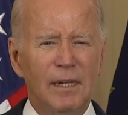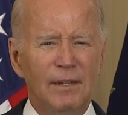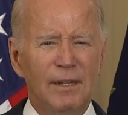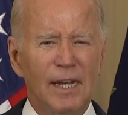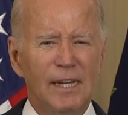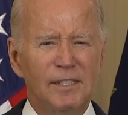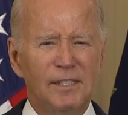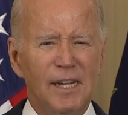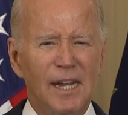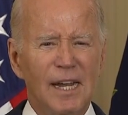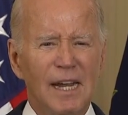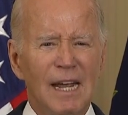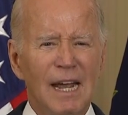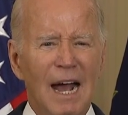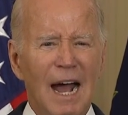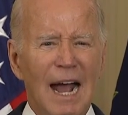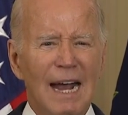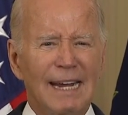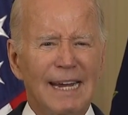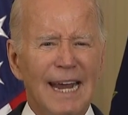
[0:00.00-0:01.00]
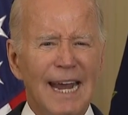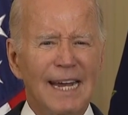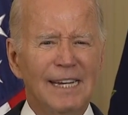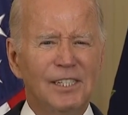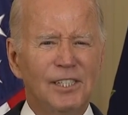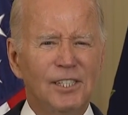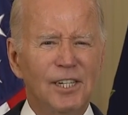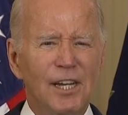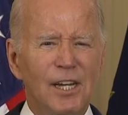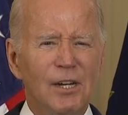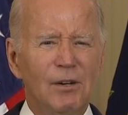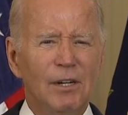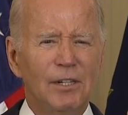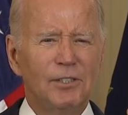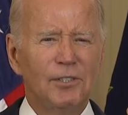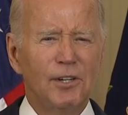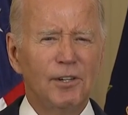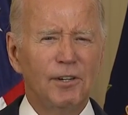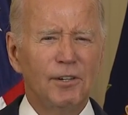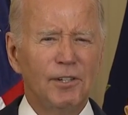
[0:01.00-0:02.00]
they say, I can't see you
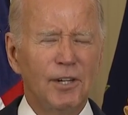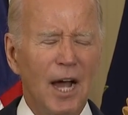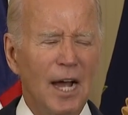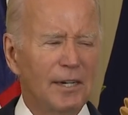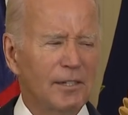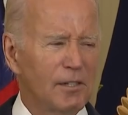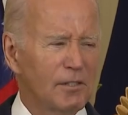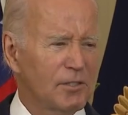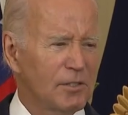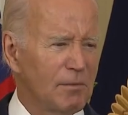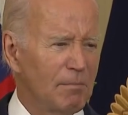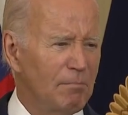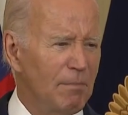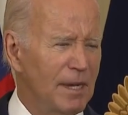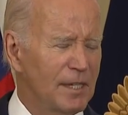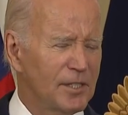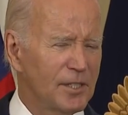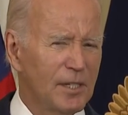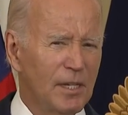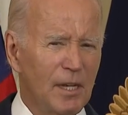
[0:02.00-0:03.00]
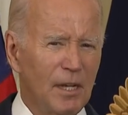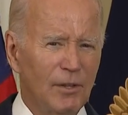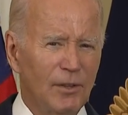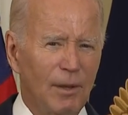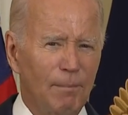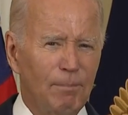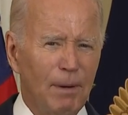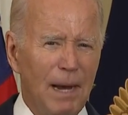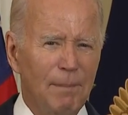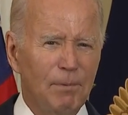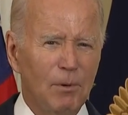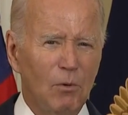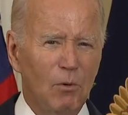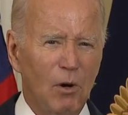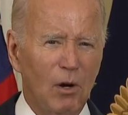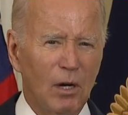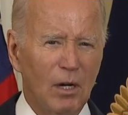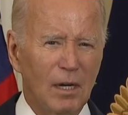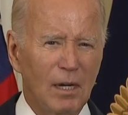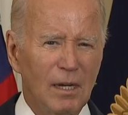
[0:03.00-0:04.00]
until your doctor submits the
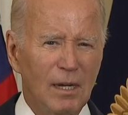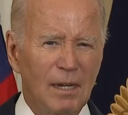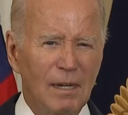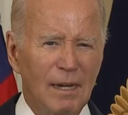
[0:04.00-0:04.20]
paperwork